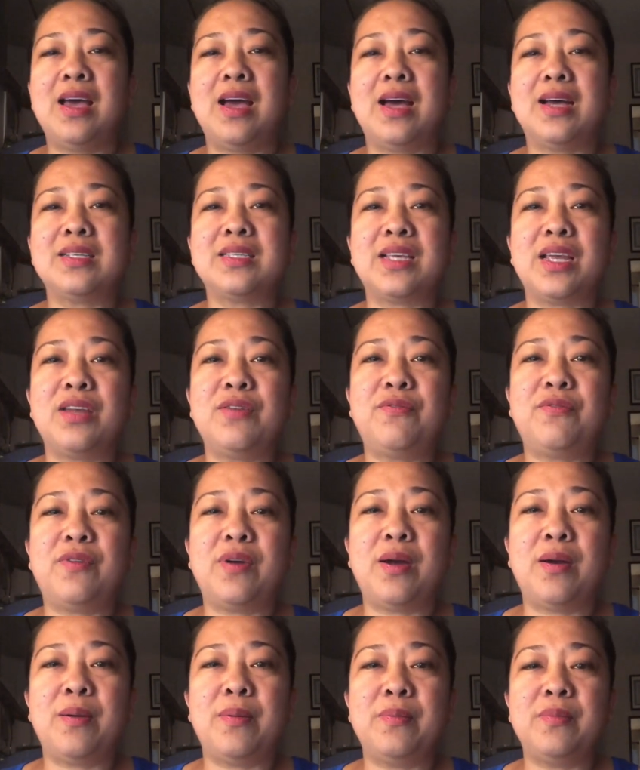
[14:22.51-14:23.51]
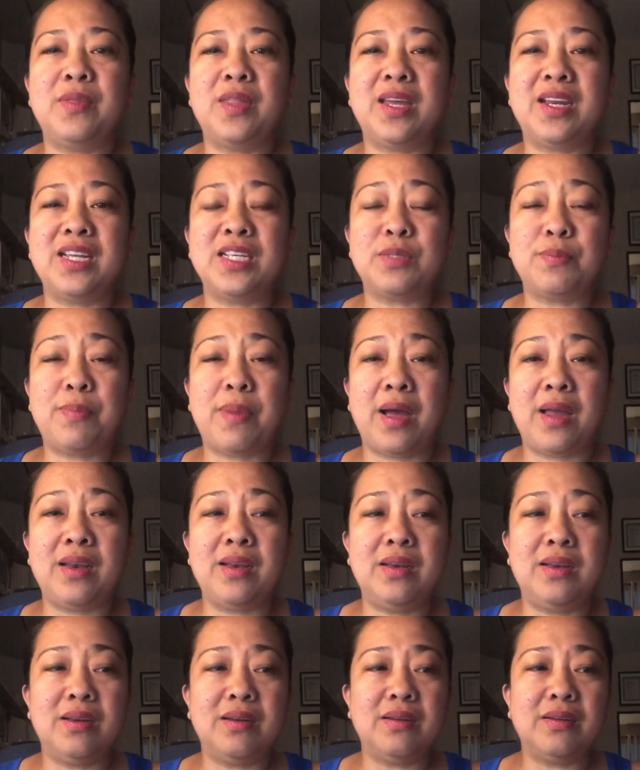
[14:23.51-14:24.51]
Aside from that is bad
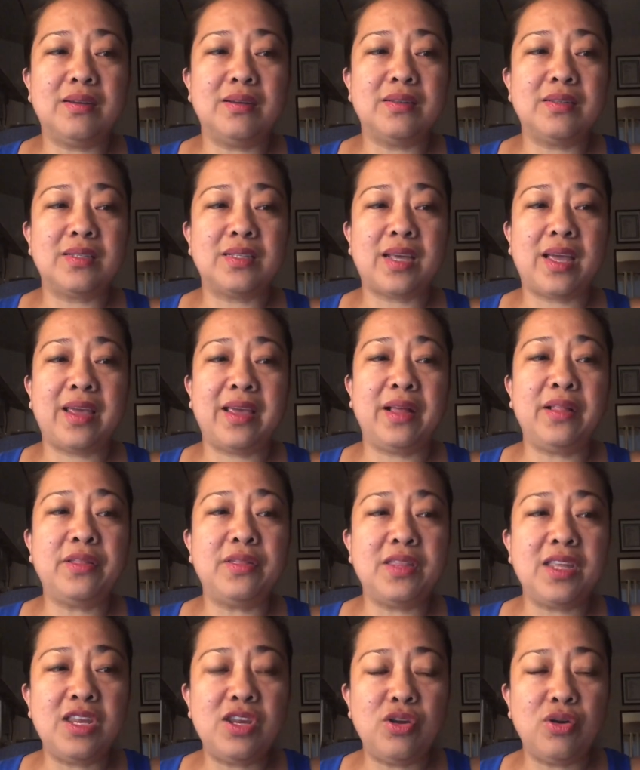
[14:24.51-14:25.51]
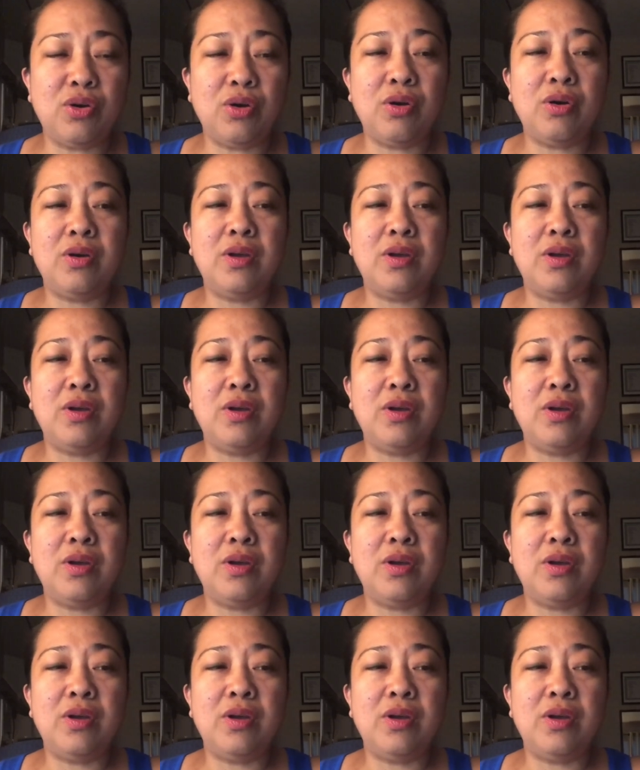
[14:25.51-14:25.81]
sa health ninyo,